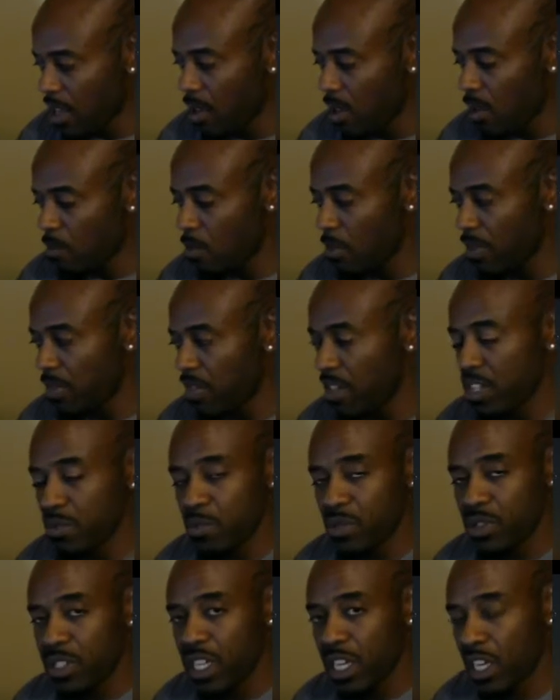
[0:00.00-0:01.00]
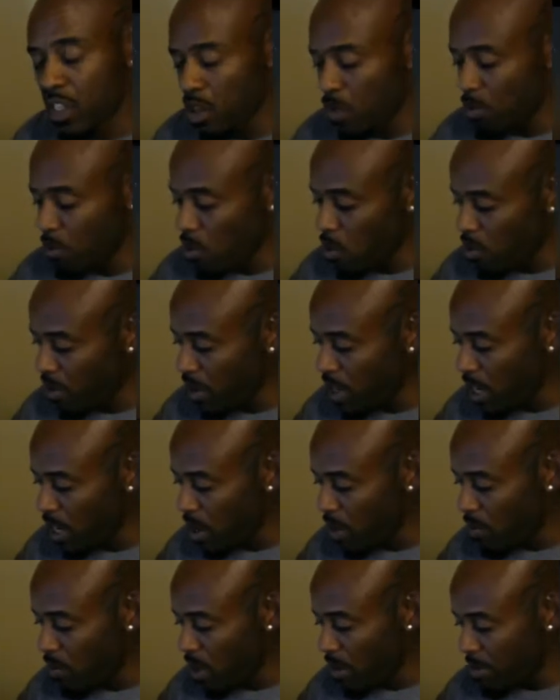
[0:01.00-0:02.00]
with this particular move here,
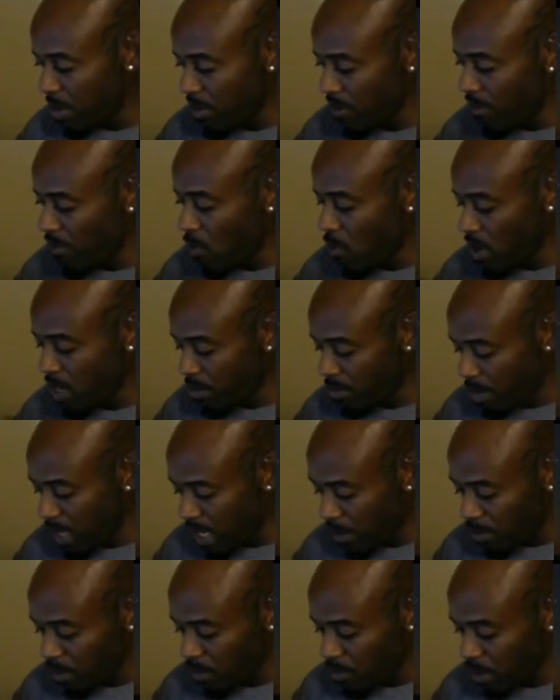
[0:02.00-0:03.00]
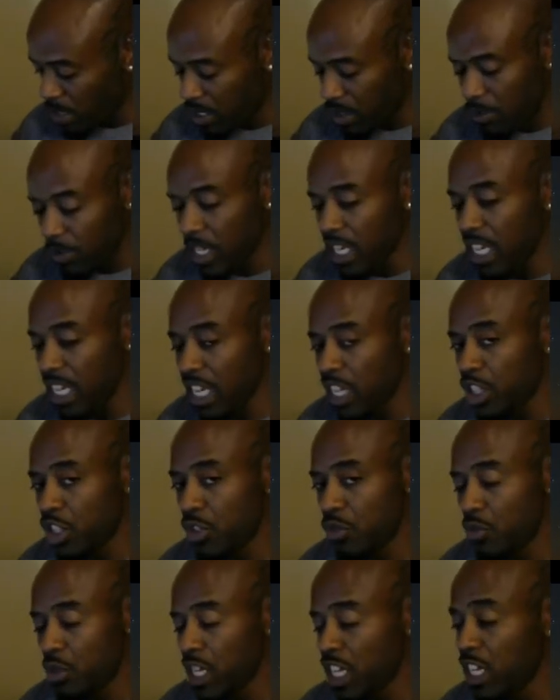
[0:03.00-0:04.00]
would have been 40 pips, which would
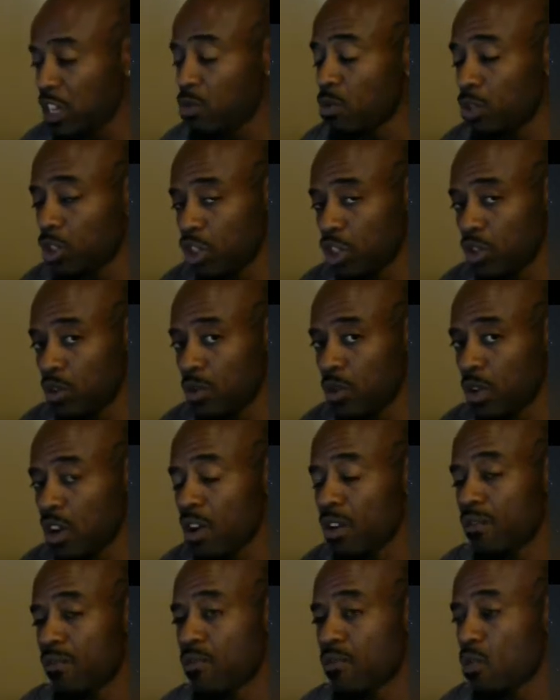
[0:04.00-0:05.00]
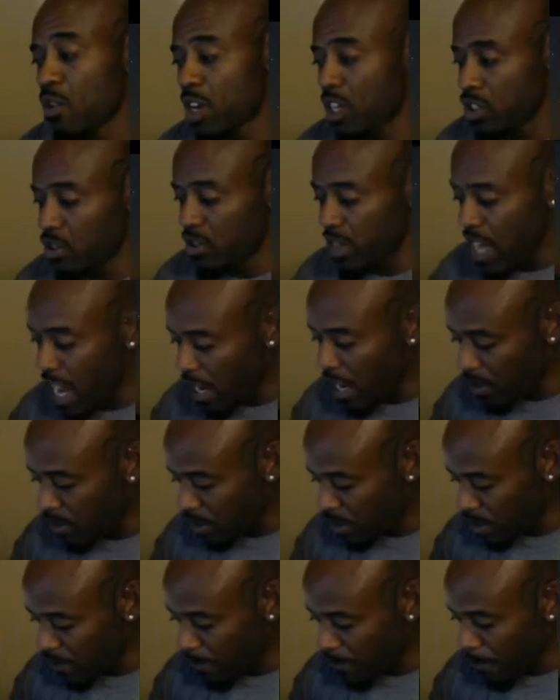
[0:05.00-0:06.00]
equal you $400,
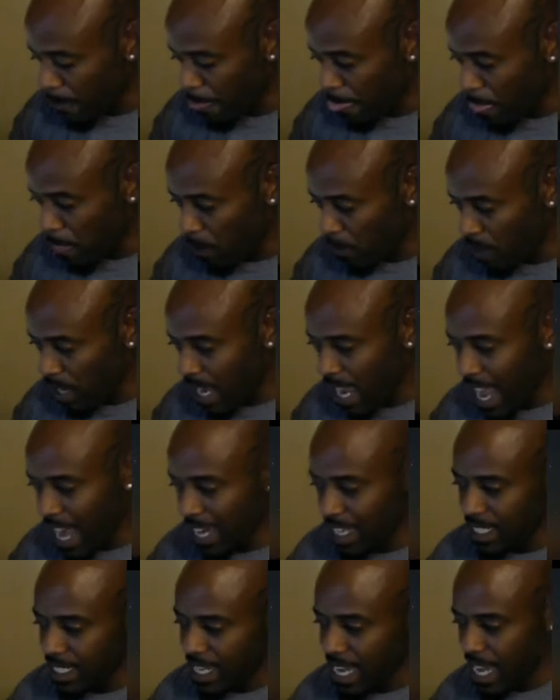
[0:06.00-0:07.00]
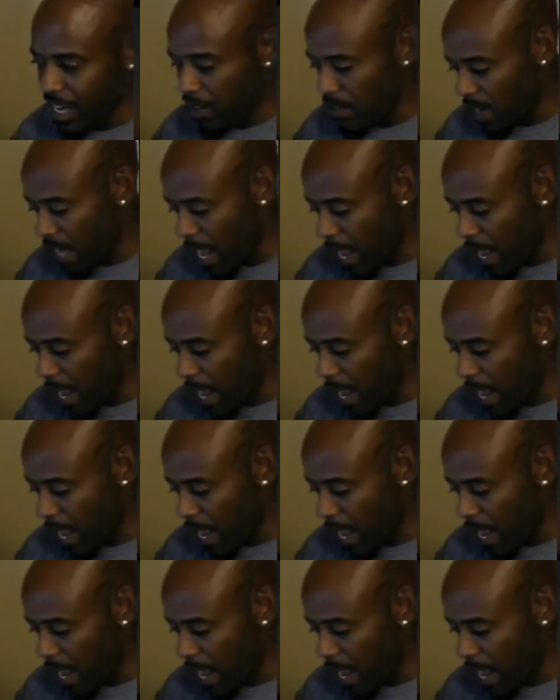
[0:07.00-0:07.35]
okay, at a standard lot.